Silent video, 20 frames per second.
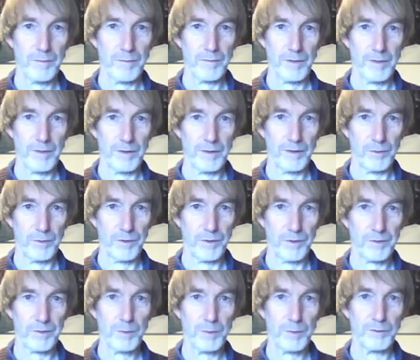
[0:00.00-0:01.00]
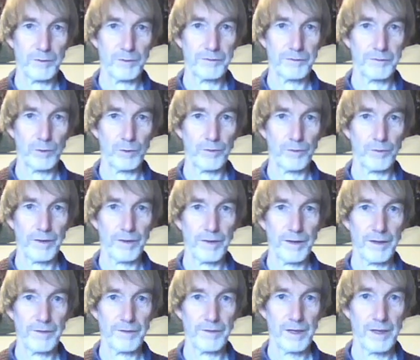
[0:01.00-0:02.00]
in other words
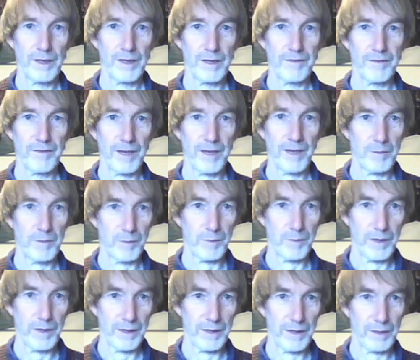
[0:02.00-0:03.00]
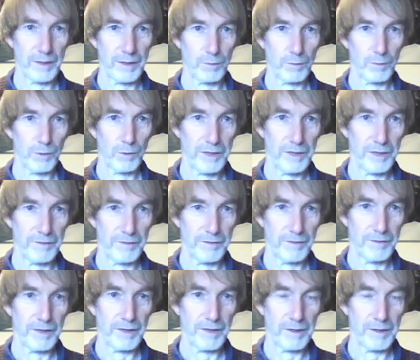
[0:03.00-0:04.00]
3.45 times by whatever the
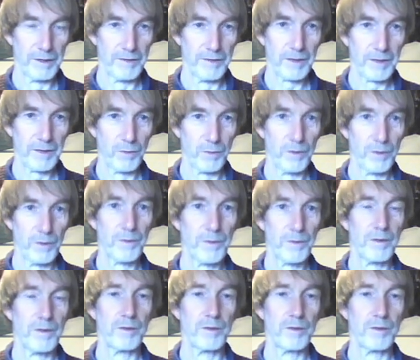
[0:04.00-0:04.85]
value of x was,